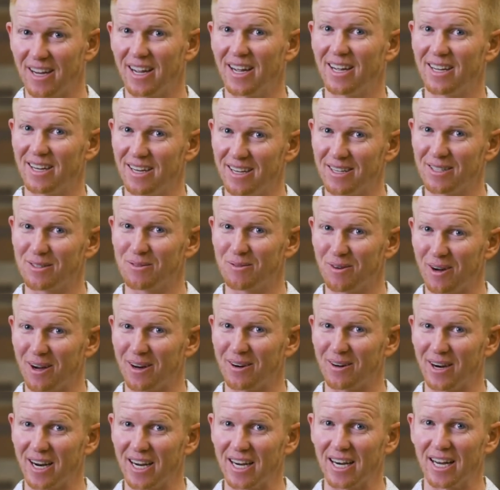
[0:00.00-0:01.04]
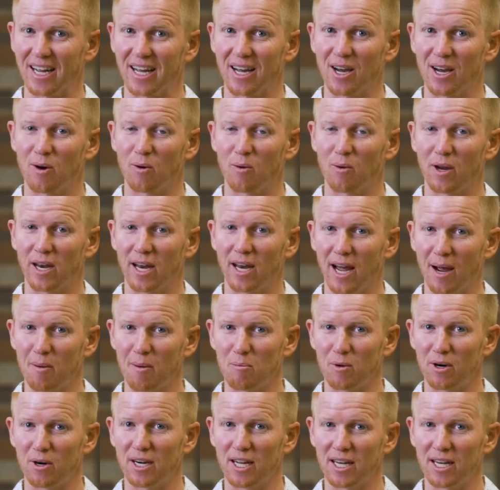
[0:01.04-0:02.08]
It is fun, right? When
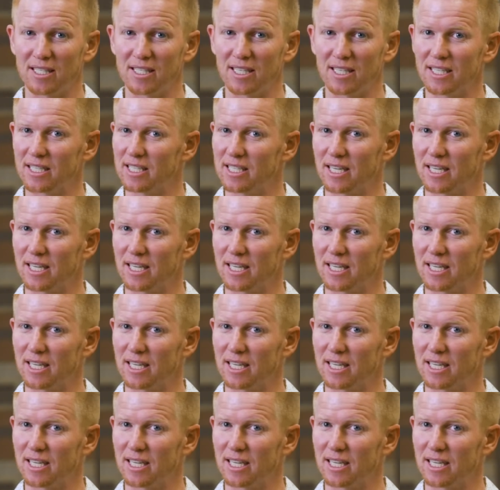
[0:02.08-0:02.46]
Ember does it,